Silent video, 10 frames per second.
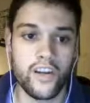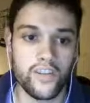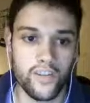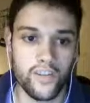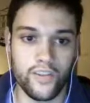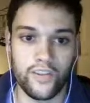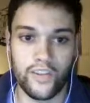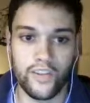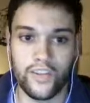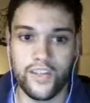So
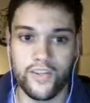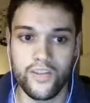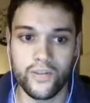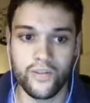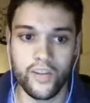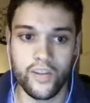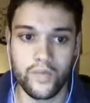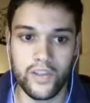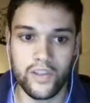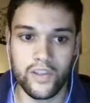the easy rule of
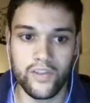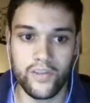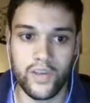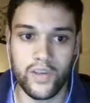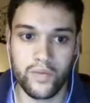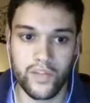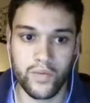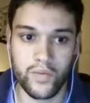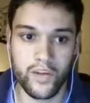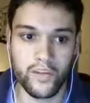thumb is you pick up your
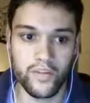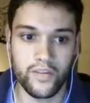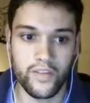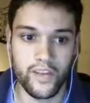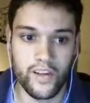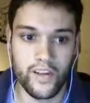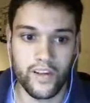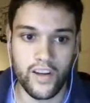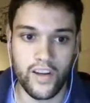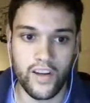snipe here,
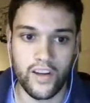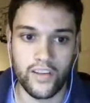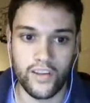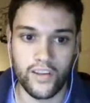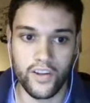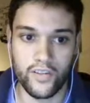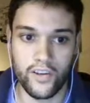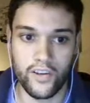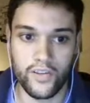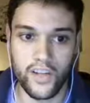and you're going to
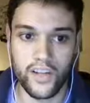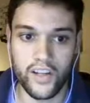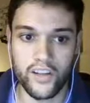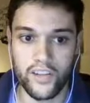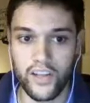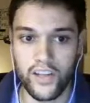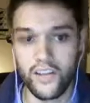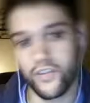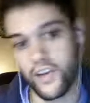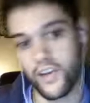rotate it underneath
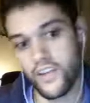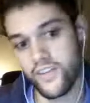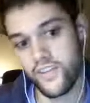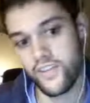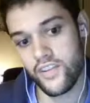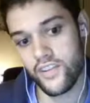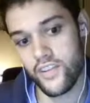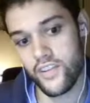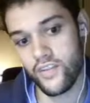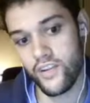through cuts
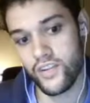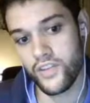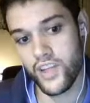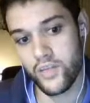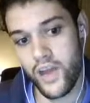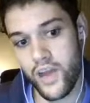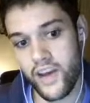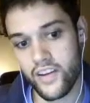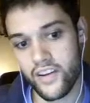and rotate it back.